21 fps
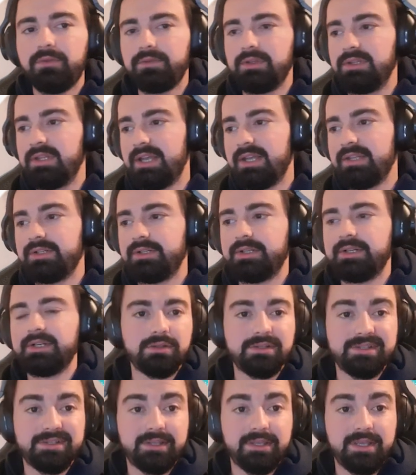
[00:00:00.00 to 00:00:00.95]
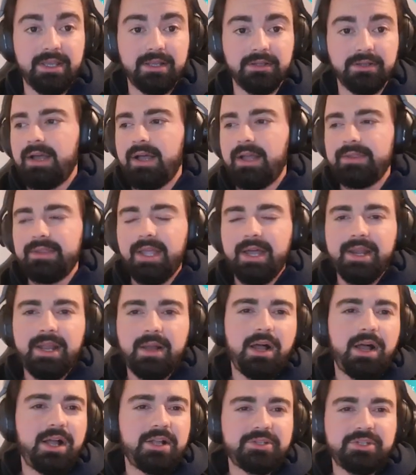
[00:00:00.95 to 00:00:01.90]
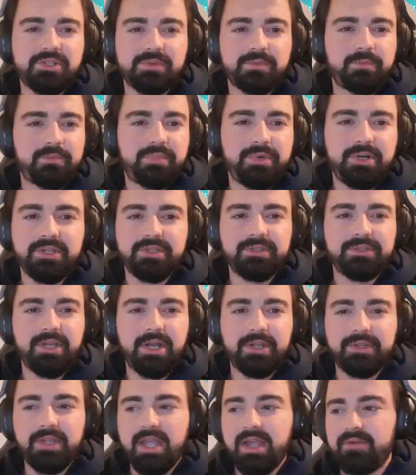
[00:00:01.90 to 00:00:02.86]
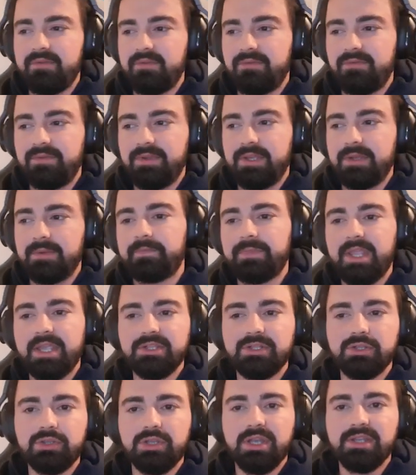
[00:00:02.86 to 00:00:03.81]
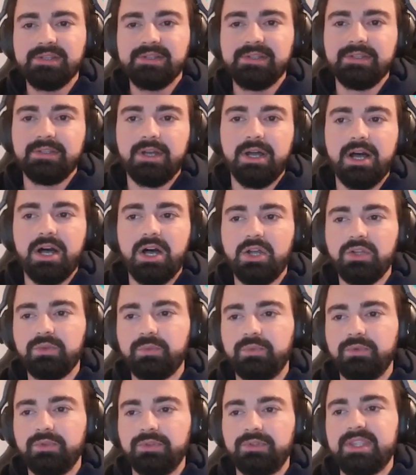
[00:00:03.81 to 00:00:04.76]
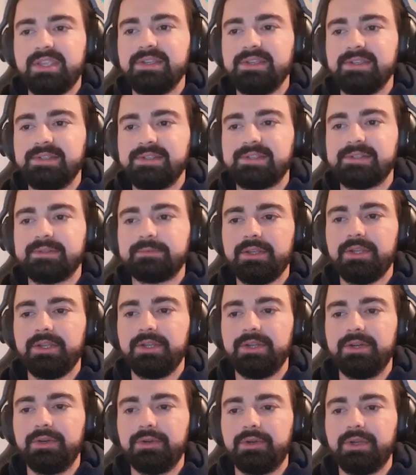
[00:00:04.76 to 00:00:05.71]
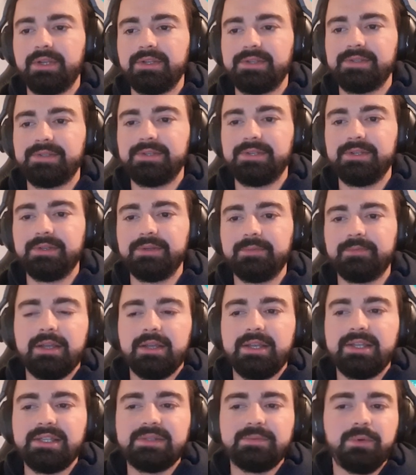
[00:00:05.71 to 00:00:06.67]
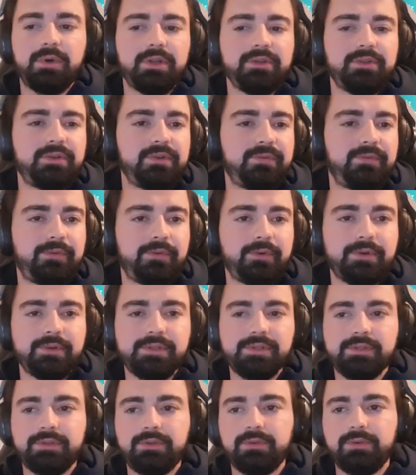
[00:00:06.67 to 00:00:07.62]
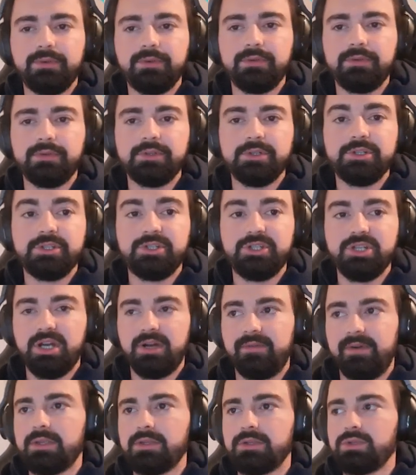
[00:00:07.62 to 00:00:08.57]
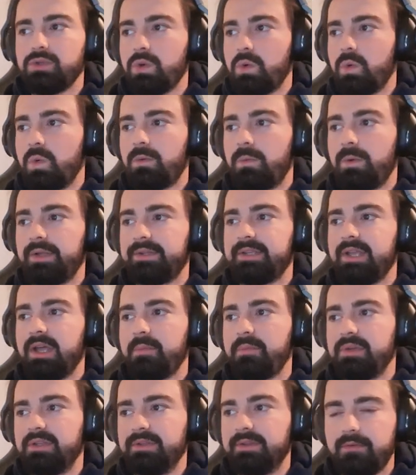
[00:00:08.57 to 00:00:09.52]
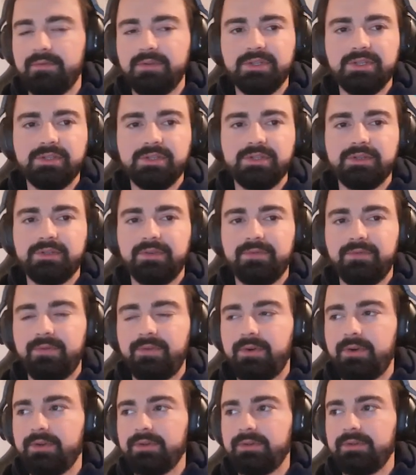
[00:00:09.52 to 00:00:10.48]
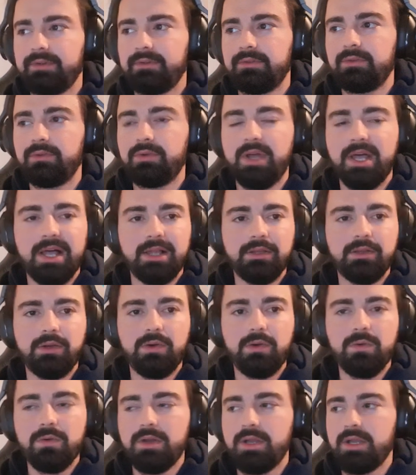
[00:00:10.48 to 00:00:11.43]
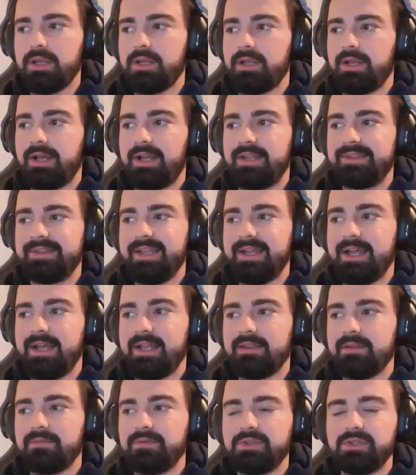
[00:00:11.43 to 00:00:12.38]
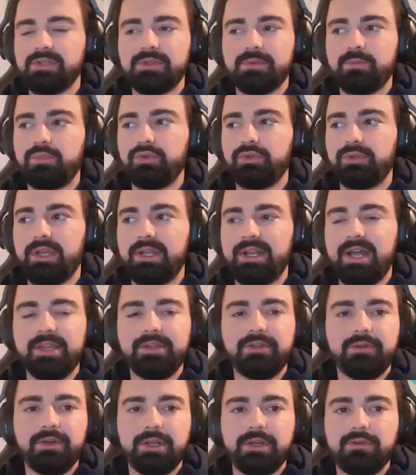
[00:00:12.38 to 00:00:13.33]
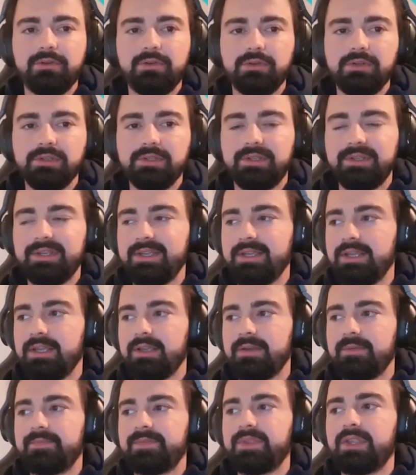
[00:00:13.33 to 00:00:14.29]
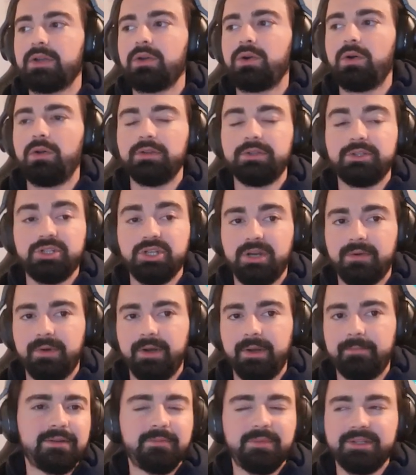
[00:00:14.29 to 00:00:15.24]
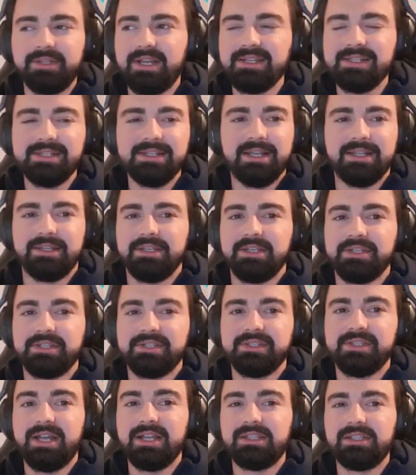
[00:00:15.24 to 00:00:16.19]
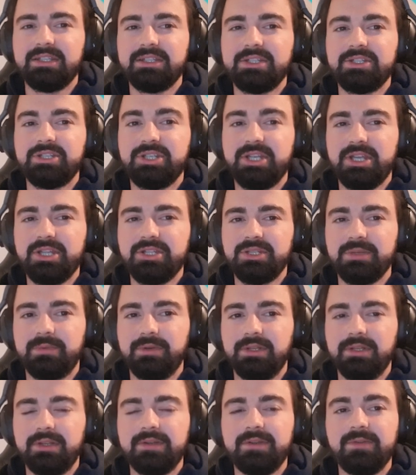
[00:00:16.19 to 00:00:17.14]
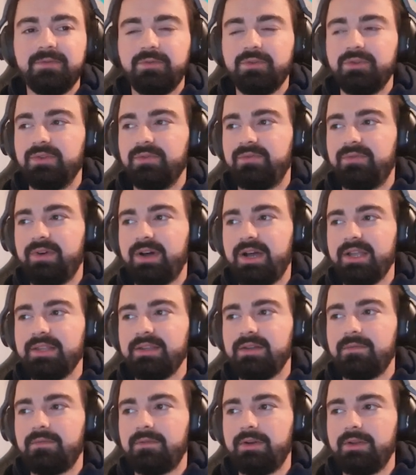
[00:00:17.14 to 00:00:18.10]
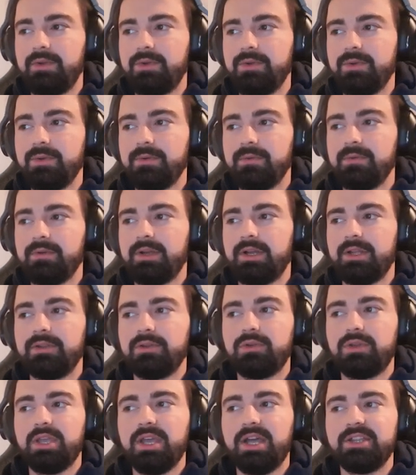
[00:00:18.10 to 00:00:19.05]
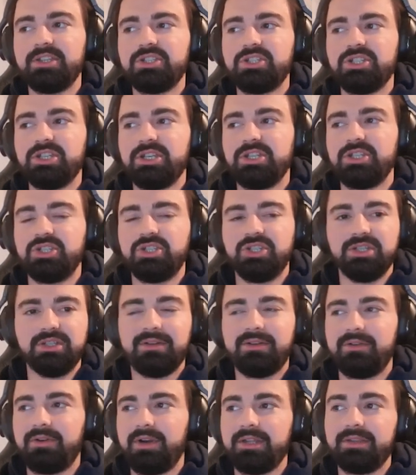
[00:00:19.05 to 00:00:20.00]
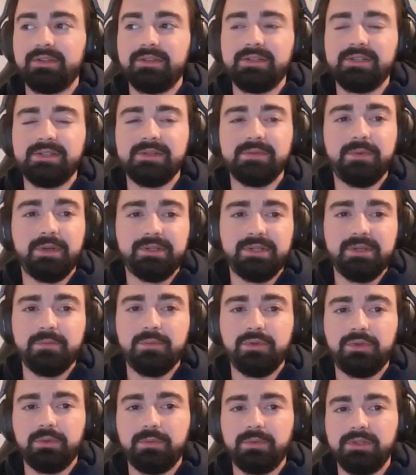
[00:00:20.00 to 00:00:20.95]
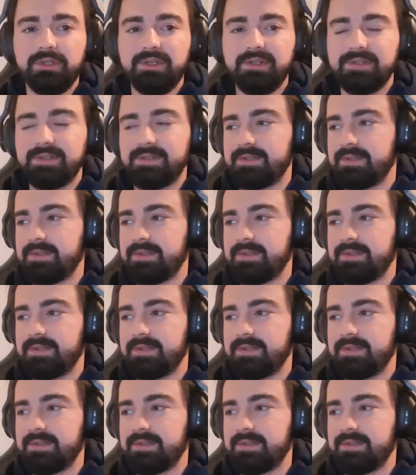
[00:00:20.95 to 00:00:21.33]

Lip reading: the letter scalar, and then I'll just print it out everything. As you can see, the output is here. You can see s1 refers to Java. So what happened? We just referred to hello, and then we just put another equal thing called Java. But I said it's not changeable. If you define the value and you can't change it, right? This is what immutable is.